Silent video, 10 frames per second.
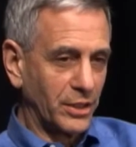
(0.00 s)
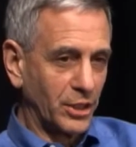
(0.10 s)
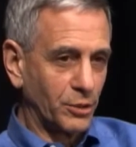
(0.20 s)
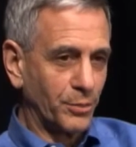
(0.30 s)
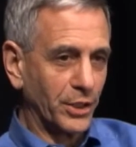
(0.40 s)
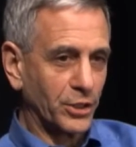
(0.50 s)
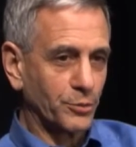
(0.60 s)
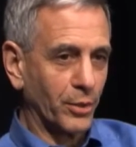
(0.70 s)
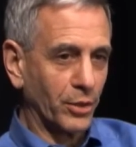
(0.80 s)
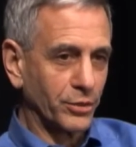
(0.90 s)
They need to be
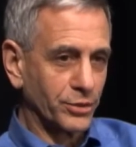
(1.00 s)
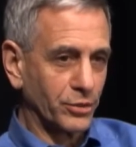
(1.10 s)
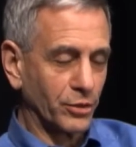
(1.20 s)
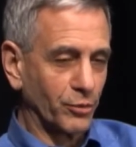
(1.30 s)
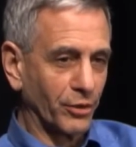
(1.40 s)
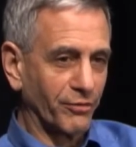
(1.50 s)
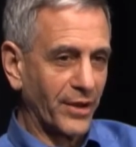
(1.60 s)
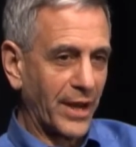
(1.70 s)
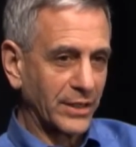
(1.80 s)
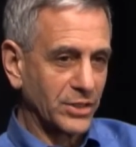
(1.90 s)
exposed to the real
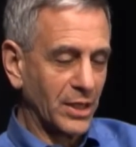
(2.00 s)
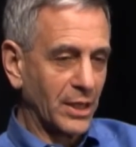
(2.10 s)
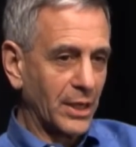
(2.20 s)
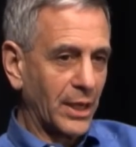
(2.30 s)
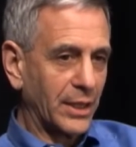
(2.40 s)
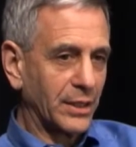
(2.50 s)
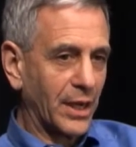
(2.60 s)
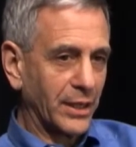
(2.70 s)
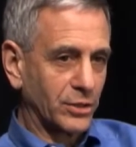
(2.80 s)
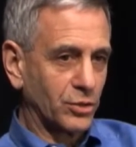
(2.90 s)
facts and
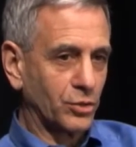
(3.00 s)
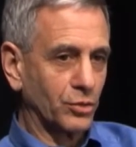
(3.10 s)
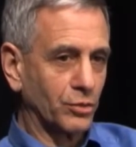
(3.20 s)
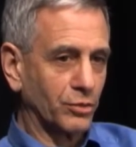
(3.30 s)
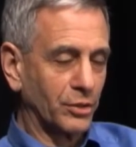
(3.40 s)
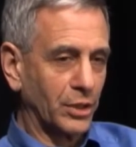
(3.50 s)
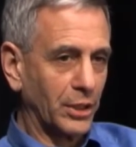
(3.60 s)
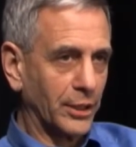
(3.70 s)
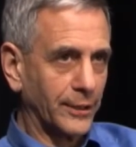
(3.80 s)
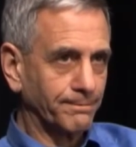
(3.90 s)
not to
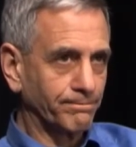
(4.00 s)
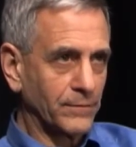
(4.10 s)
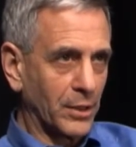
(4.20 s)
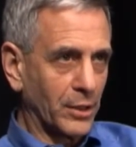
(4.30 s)
the um,